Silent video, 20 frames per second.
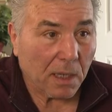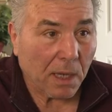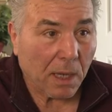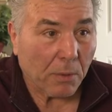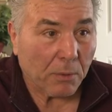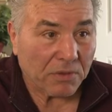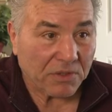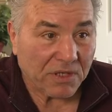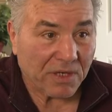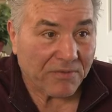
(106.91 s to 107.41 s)
I
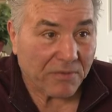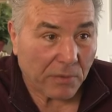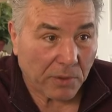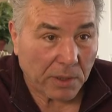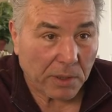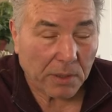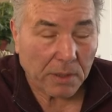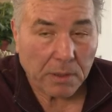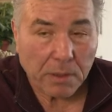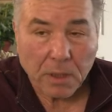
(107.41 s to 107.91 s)
was ever
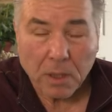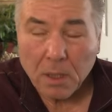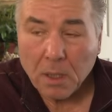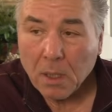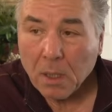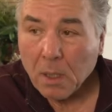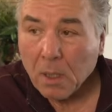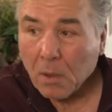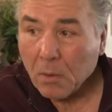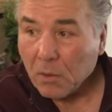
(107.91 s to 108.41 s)
in,
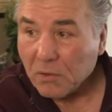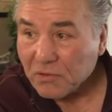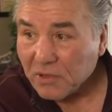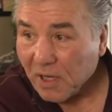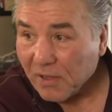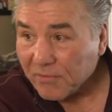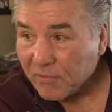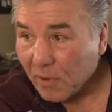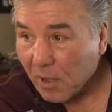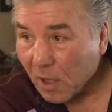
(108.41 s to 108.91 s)
was
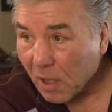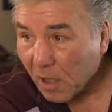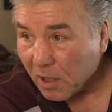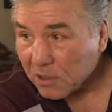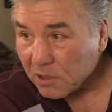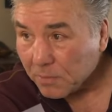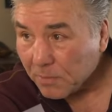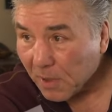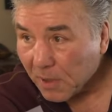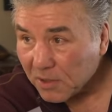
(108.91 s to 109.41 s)
after I
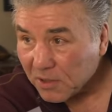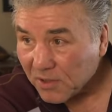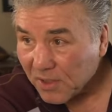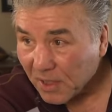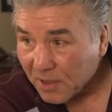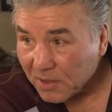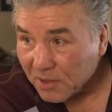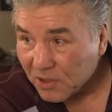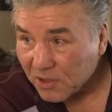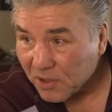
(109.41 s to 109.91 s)
lost my
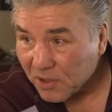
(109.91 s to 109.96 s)
second